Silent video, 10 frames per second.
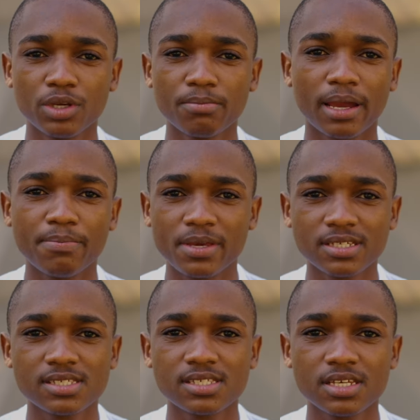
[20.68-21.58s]
doing my
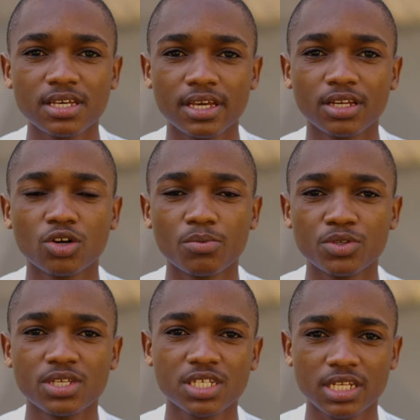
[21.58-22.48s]
BSc in
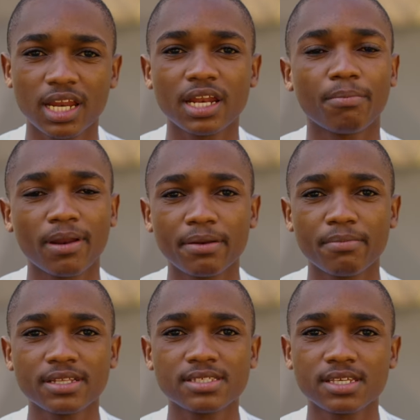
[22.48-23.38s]
Computational and
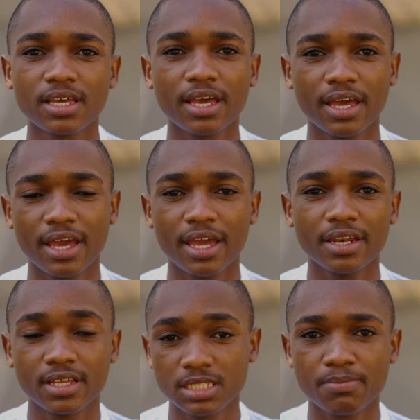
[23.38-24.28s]
Applied Maths,
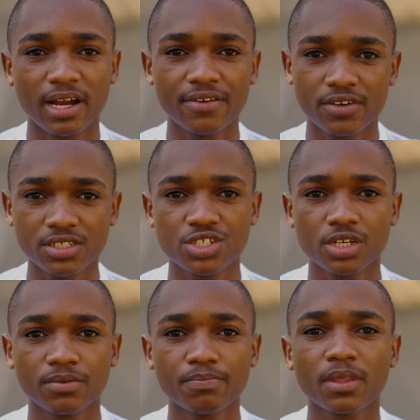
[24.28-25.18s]
and it's my
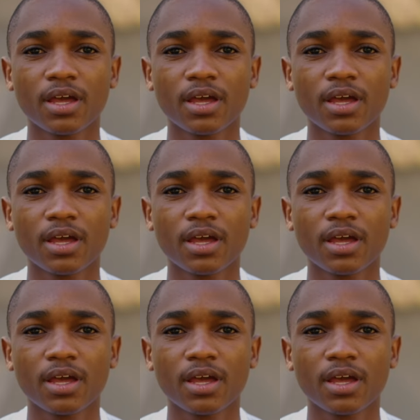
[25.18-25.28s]
first year.